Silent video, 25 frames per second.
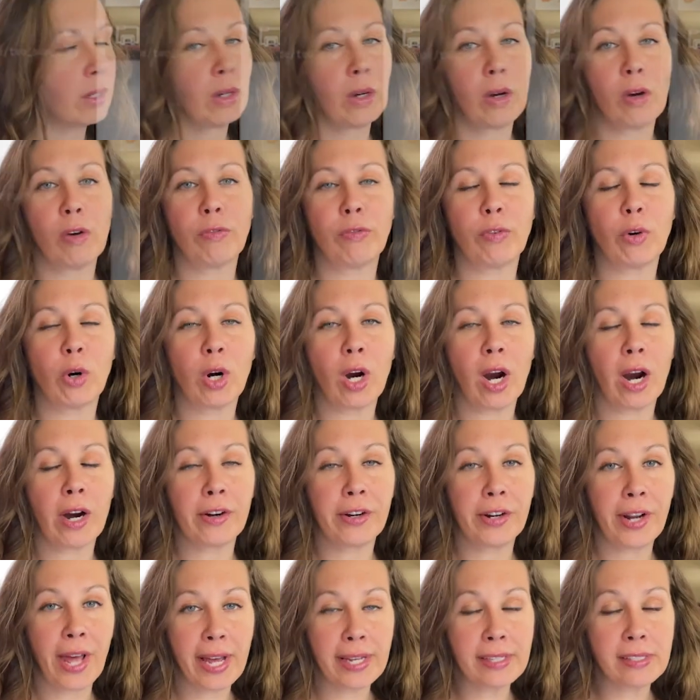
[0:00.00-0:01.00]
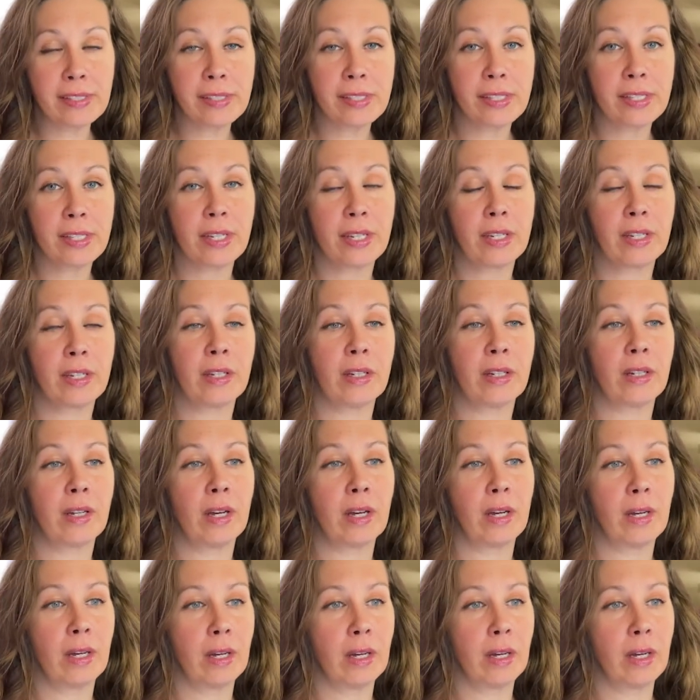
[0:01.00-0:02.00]
For our next
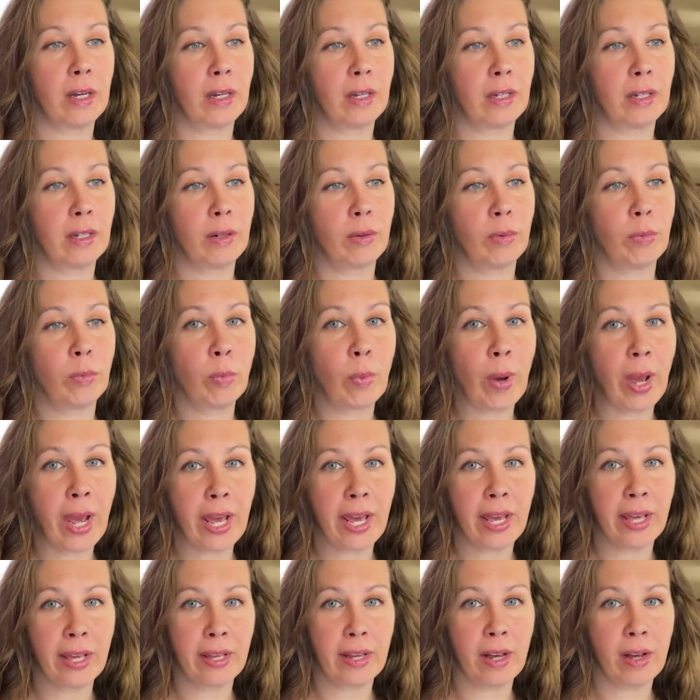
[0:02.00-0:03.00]
way